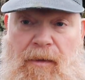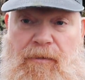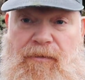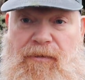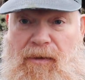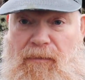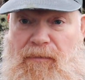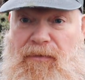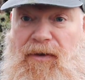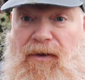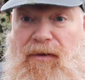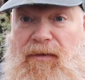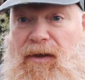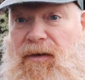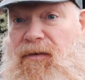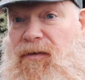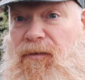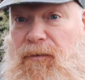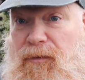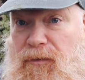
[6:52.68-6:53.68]
Something
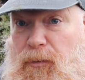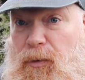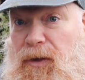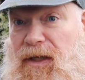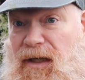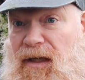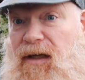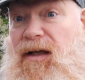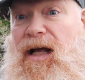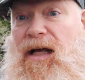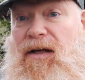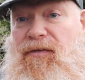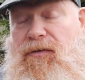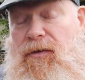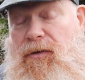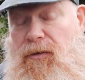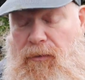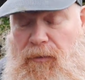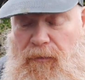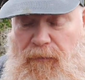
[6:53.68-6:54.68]
that really has
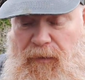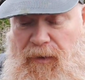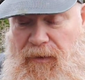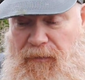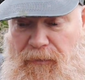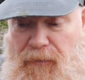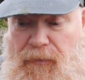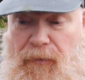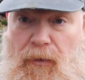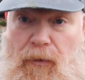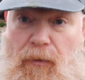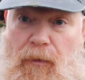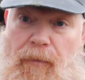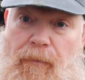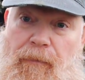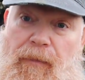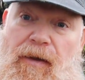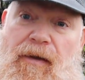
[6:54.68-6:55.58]
a good fit though